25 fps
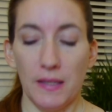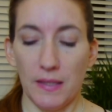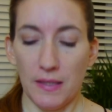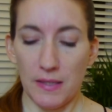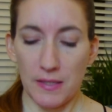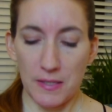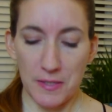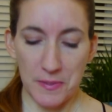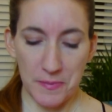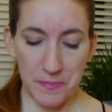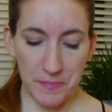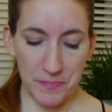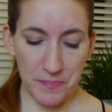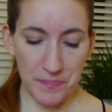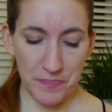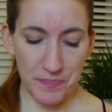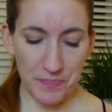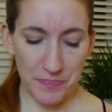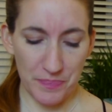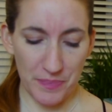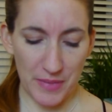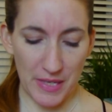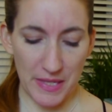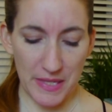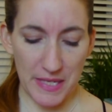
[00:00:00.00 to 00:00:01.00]

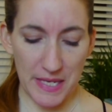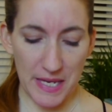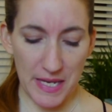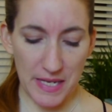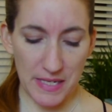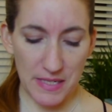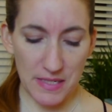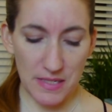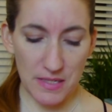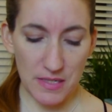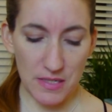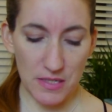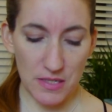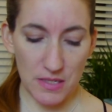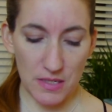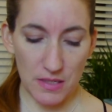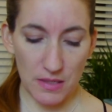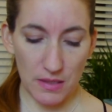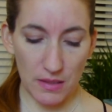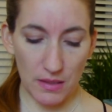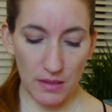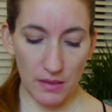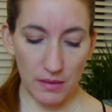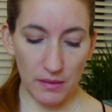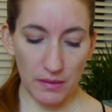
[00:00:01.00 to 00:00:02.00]
In the end,
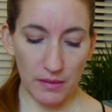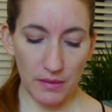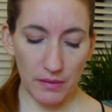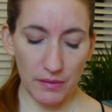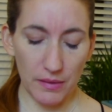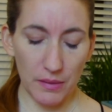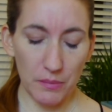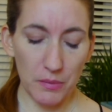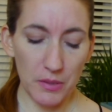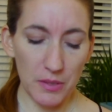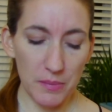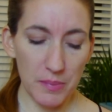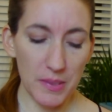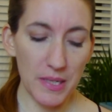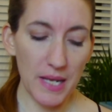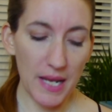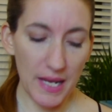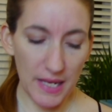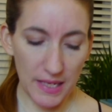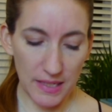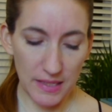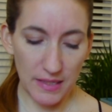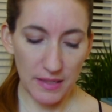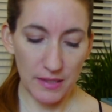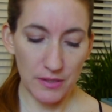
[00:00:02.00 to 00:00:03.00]
they would have been
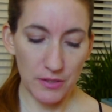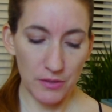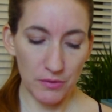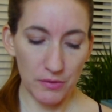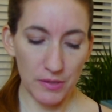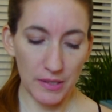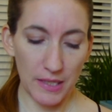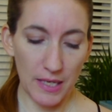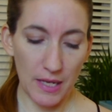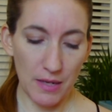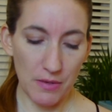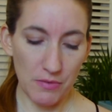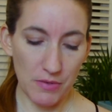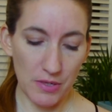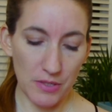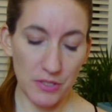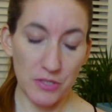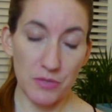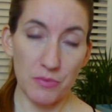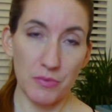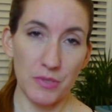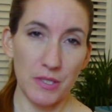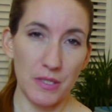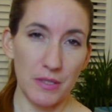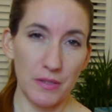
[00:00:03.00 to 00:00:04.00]
handy. I knew the
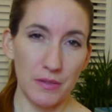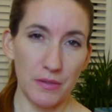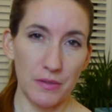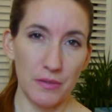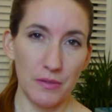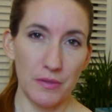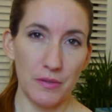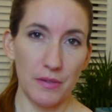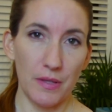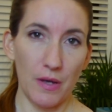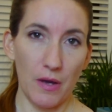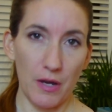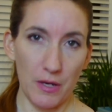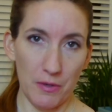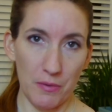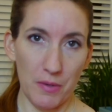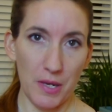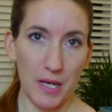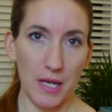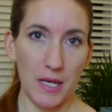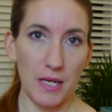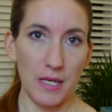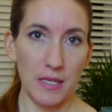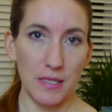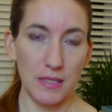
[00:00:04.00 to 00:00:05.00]
campgrounds were near the
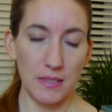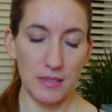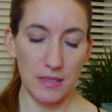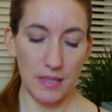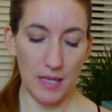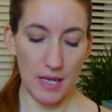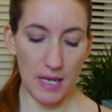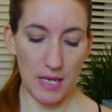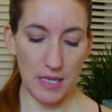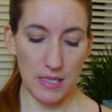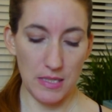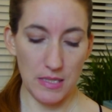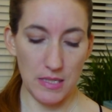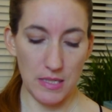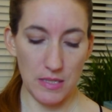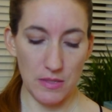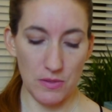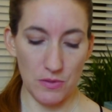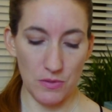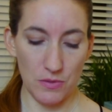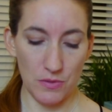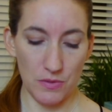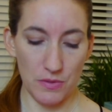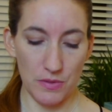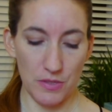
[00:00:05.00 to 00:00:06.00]
highway and
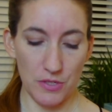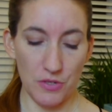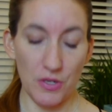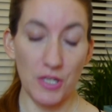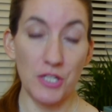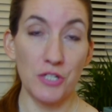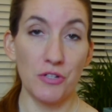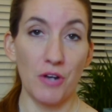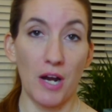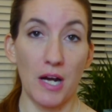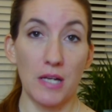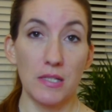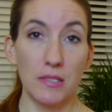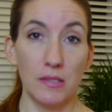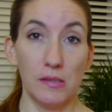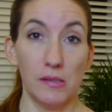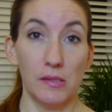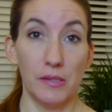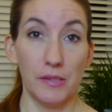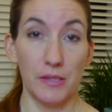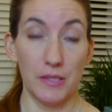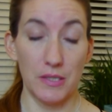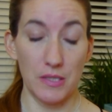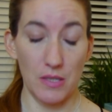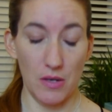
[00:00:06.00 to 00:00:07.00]
near the train tracks a
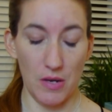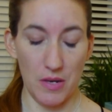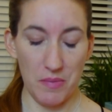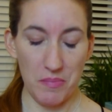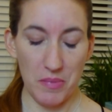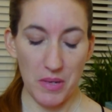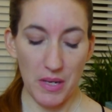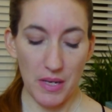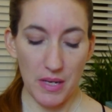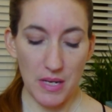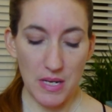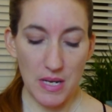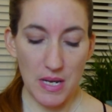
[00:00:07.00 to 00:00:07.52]
lot of the time.